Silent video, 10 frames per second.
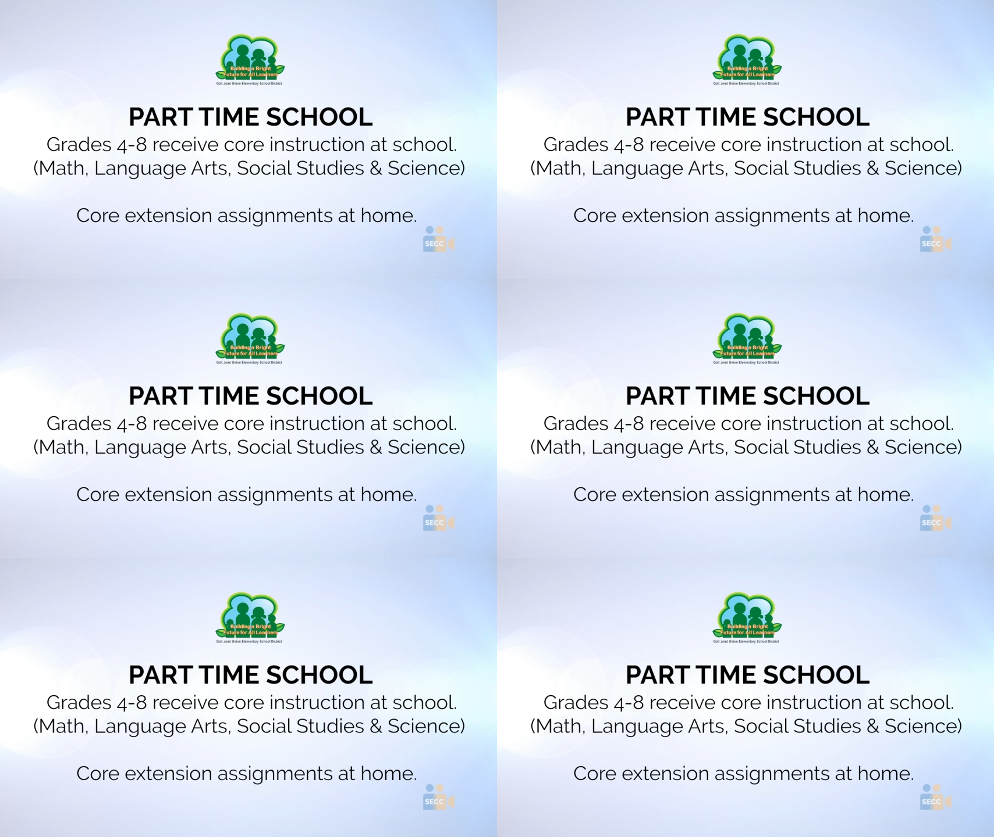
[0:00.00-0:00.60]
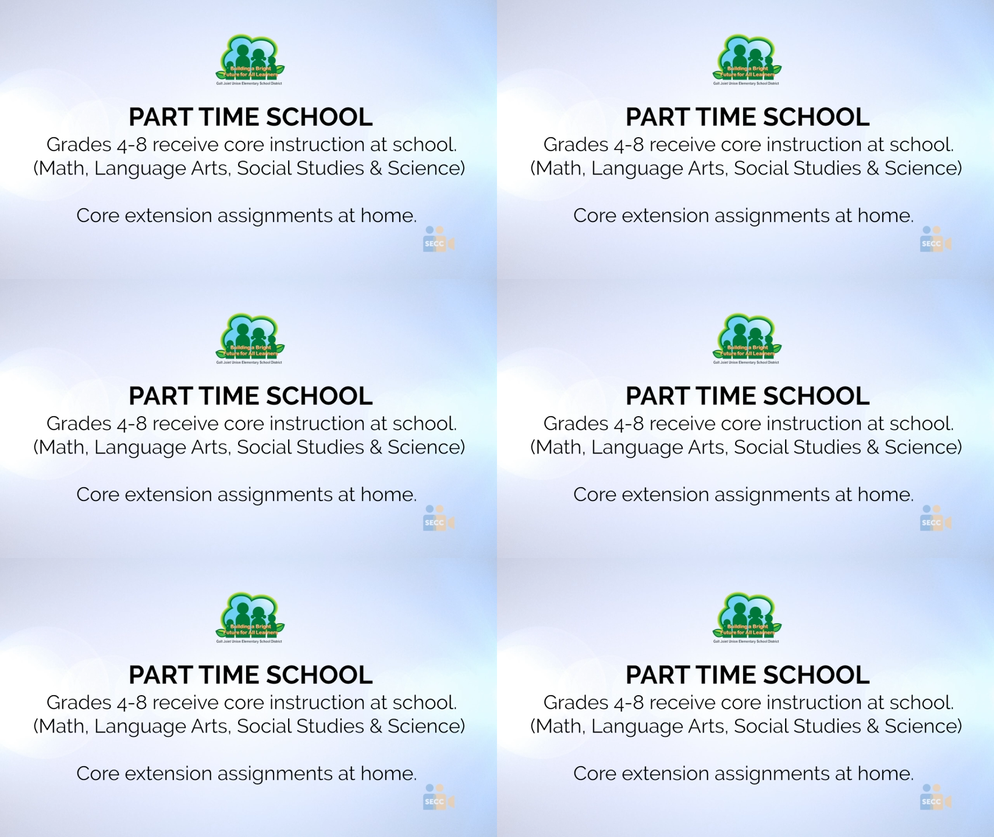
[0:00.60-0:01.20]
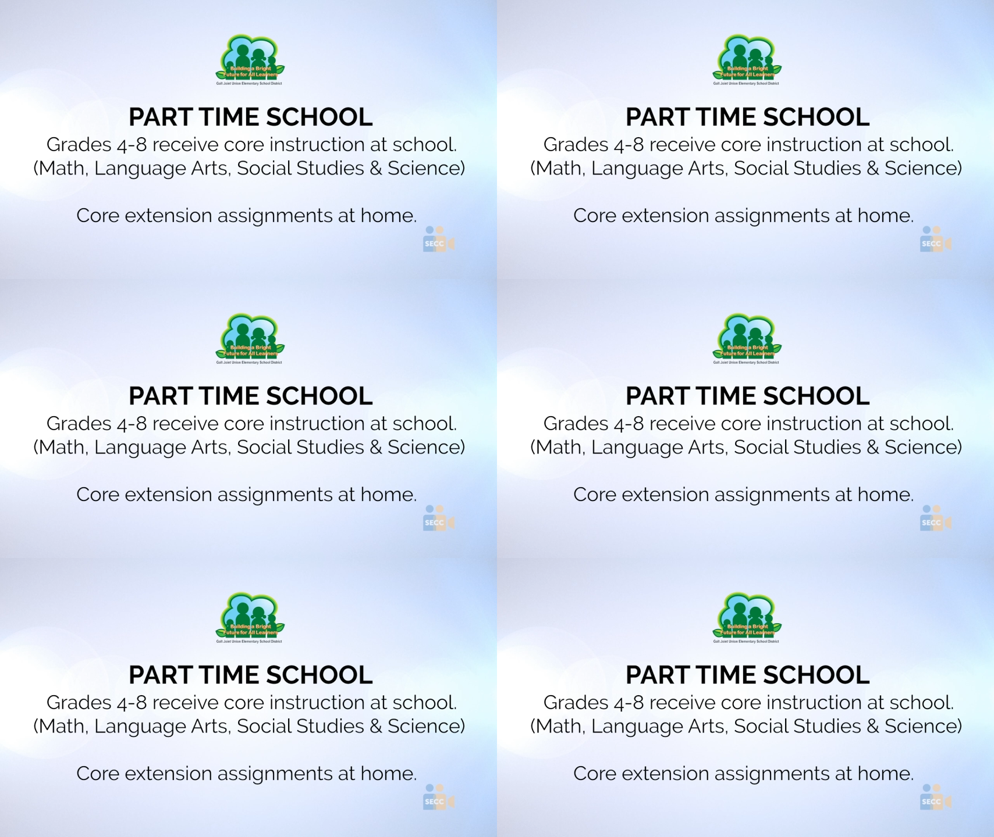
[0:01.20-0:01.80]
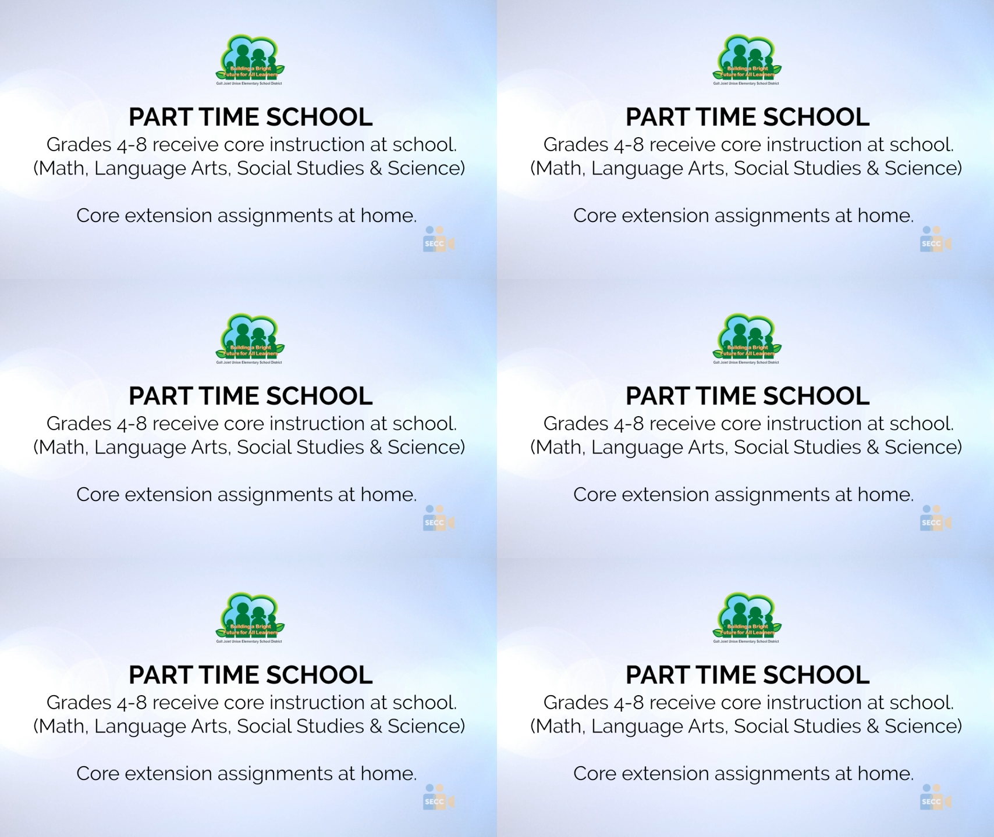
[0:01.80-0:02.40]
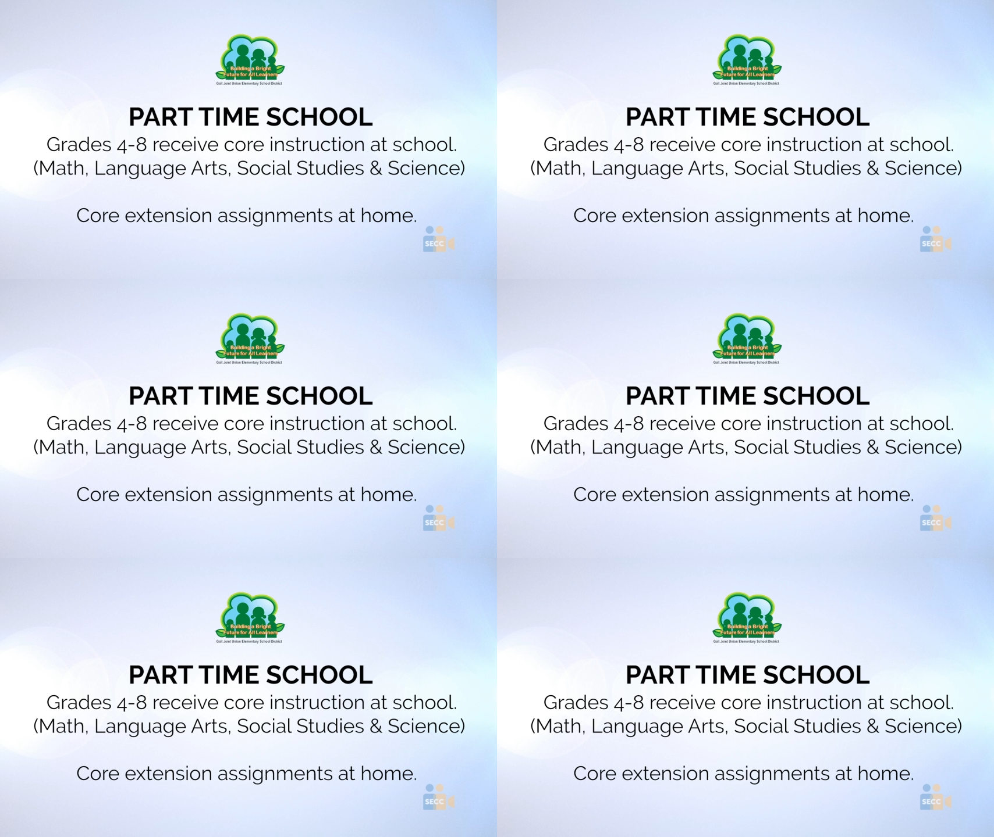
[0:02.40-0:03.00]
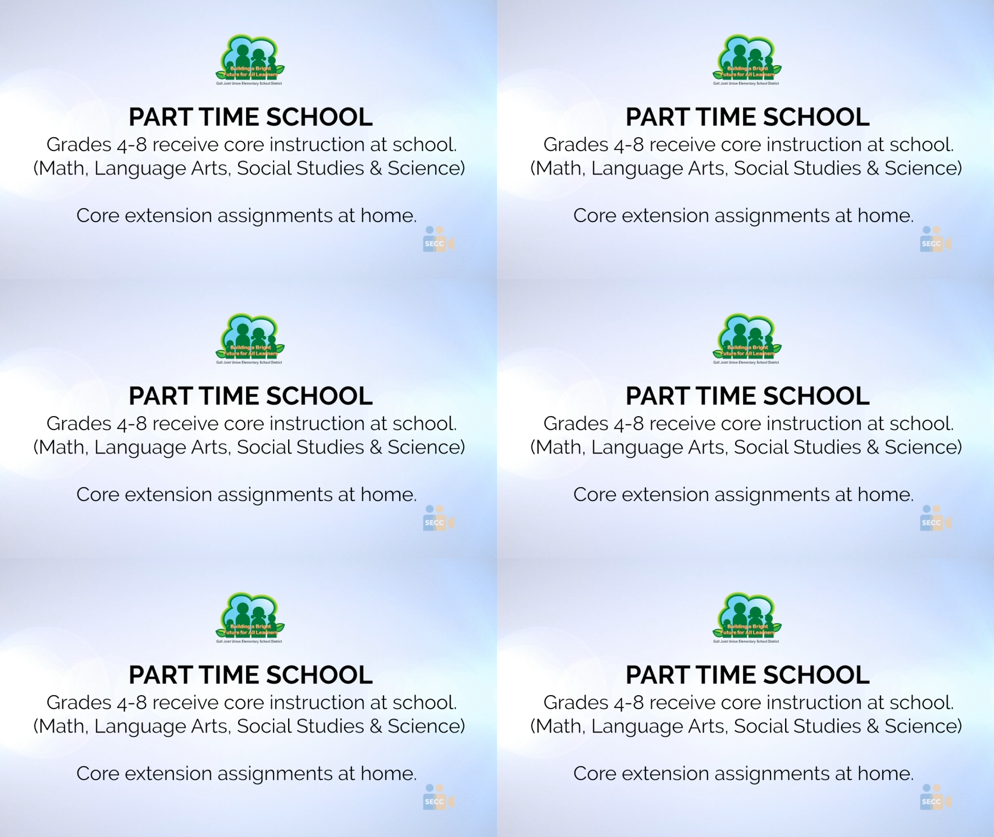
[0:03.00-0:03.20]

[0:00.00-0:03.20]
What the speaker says: (no speaker visible)